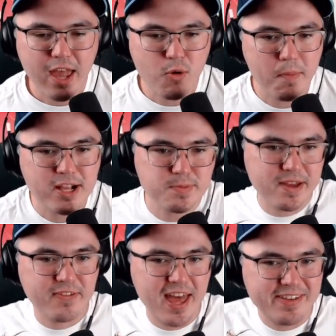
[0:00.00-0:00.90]
reminds me
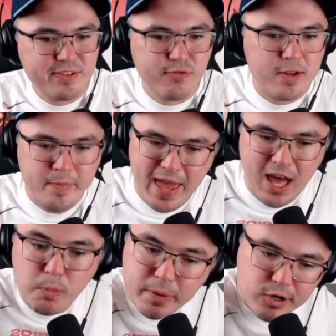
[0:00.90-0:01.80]
of Kevin from
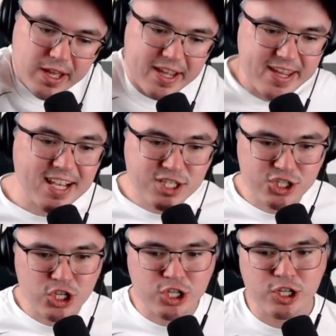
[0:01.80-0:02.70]
Alberta. Yes,
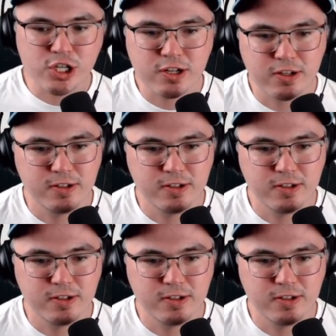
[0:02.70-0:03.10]
sir.